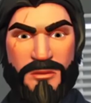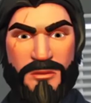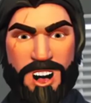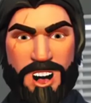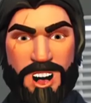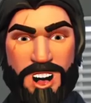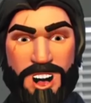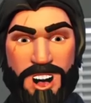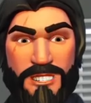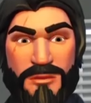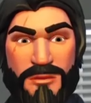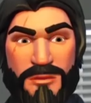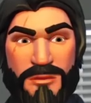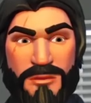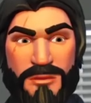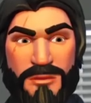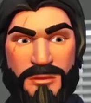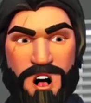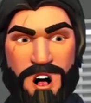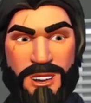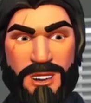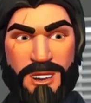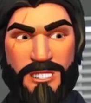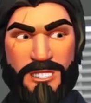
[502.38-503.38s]
What?
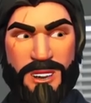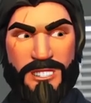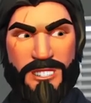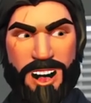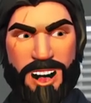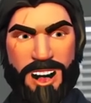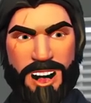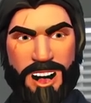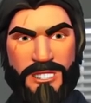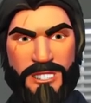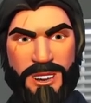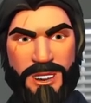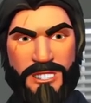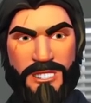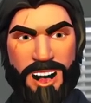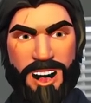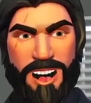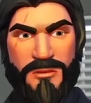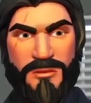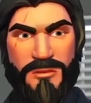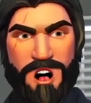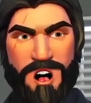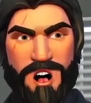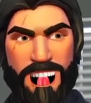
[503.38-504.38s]
Oh, you get mad at me
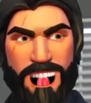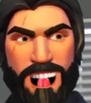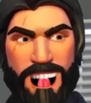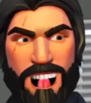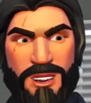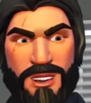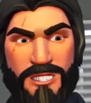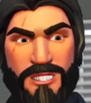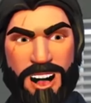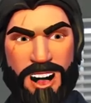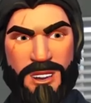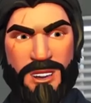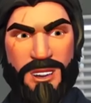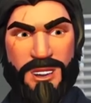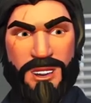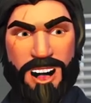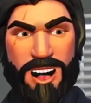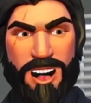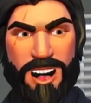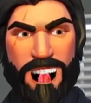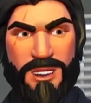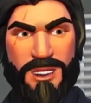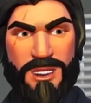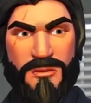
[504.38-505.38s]
because your girlfriend leaves you because
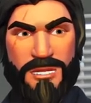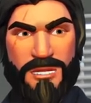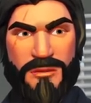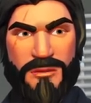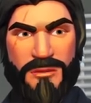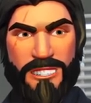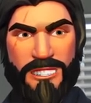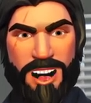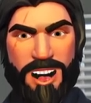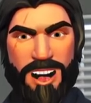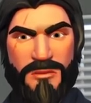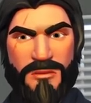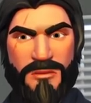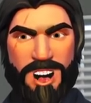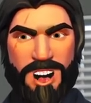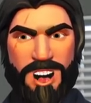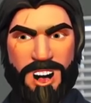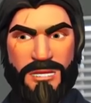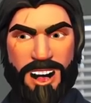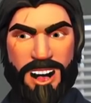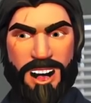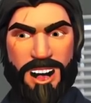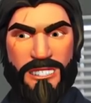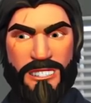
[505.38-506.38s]
you're ugly? It's not
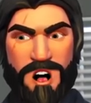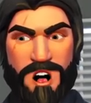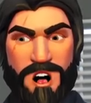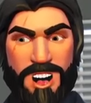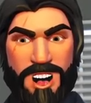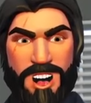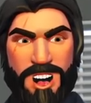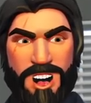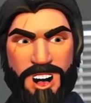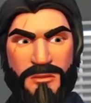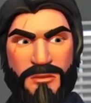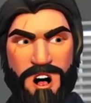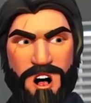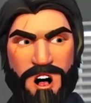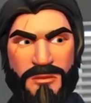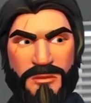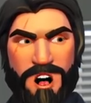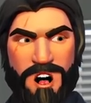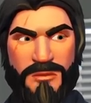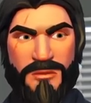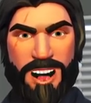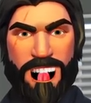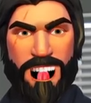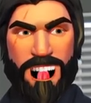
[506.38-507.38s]
my fault. It's not like I one
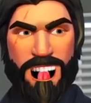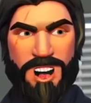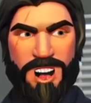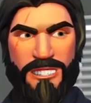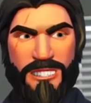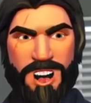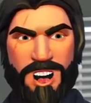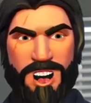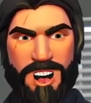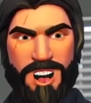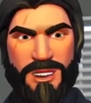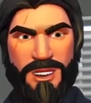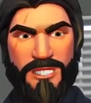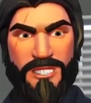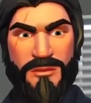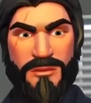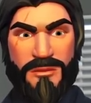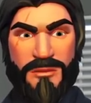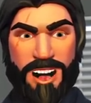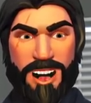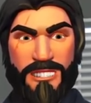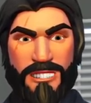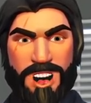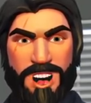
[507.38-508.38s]
pumped her with a shotty.
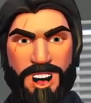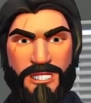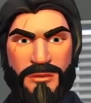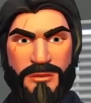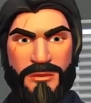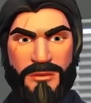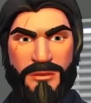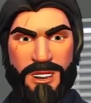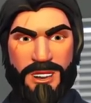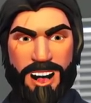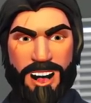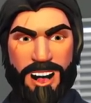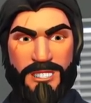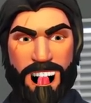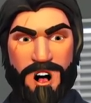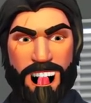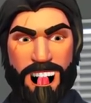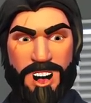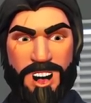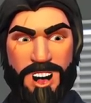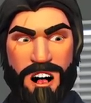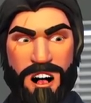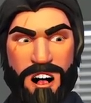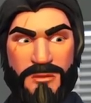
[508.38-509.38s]
Listen, you have
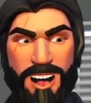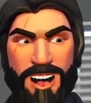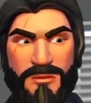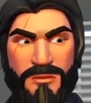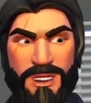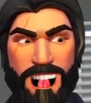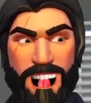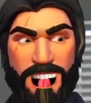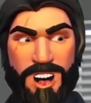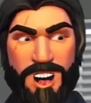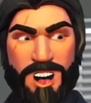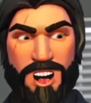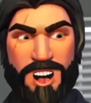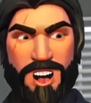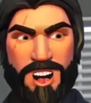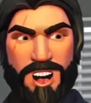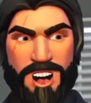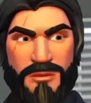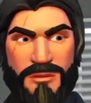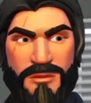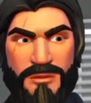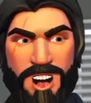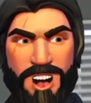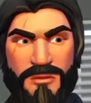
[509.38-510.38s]
no idea what you're missing out
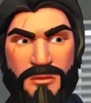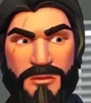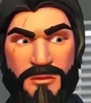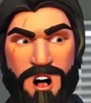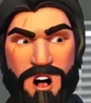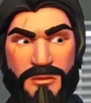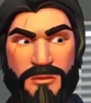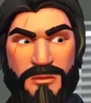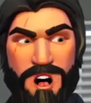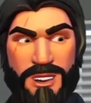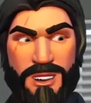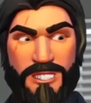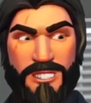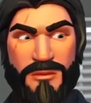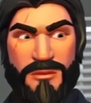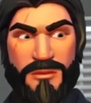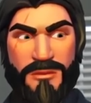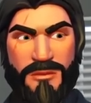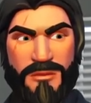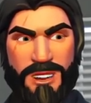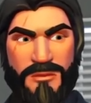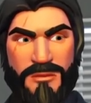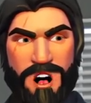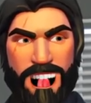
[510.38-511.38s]
on. I'm John Wick.
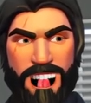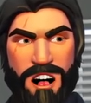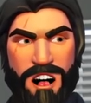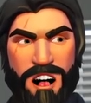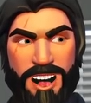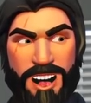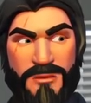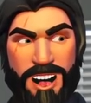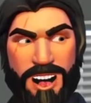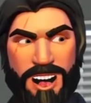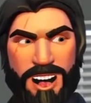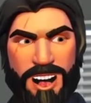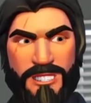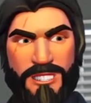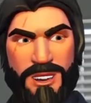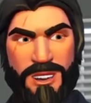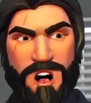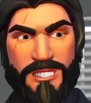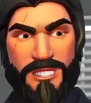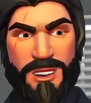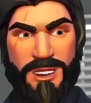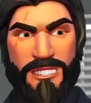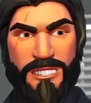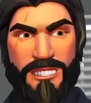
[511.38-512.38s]
People would love to have
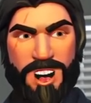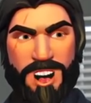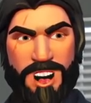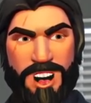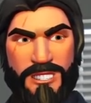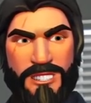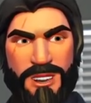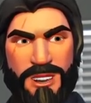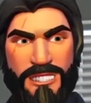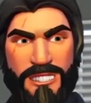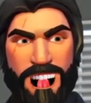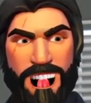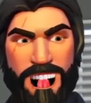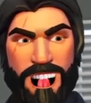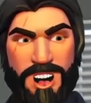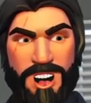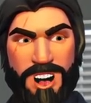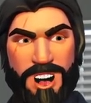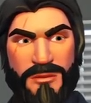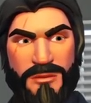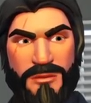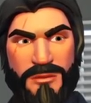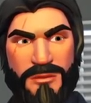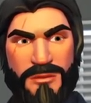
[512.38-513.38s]
me on their side and their
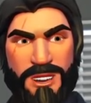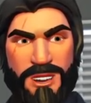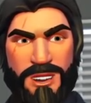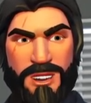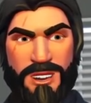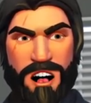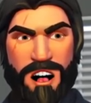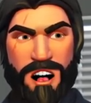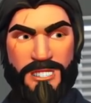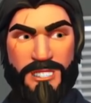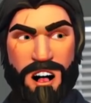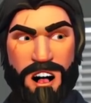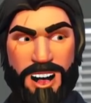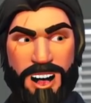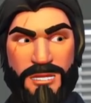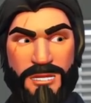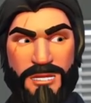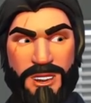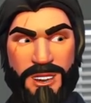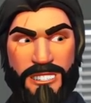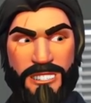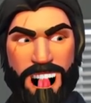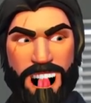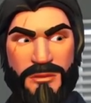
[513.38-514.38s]
squad. You're gonna
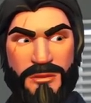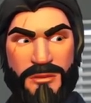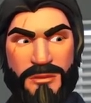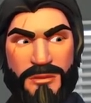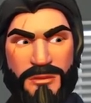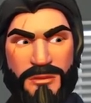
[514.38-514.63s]
regret this.